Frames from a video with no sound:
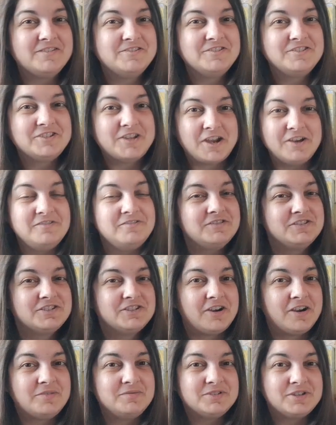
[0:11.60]
So
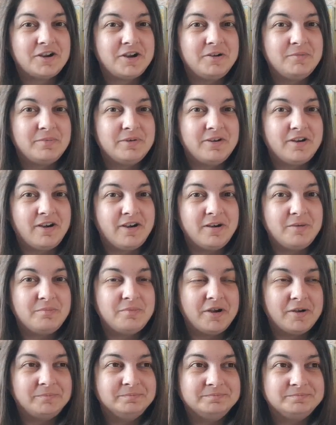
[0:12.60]
time to open up.
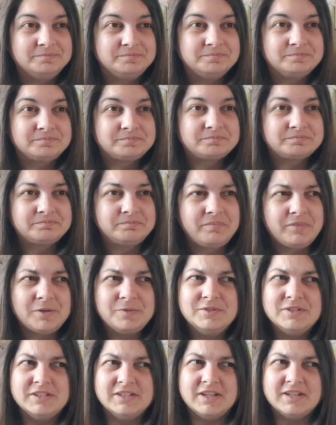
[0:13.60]

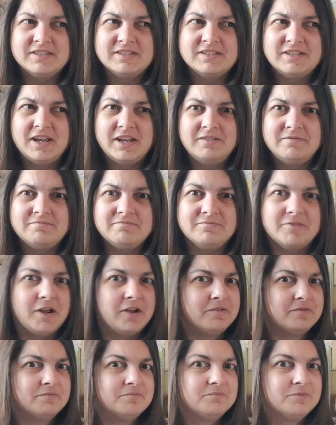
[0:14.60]
So yesterday? No,
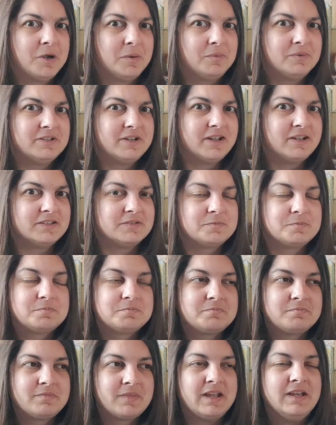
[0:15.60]
a couple of days.
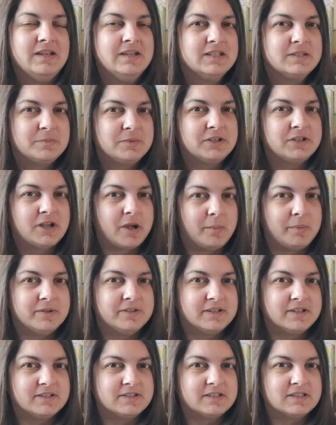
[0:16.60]
It's been a couple
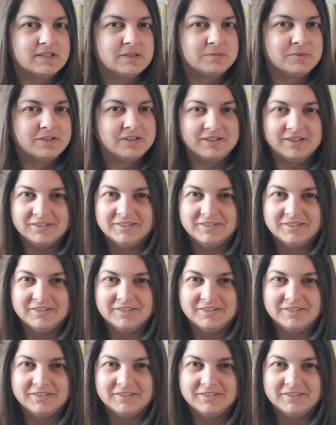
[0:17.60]
of days since I've been here.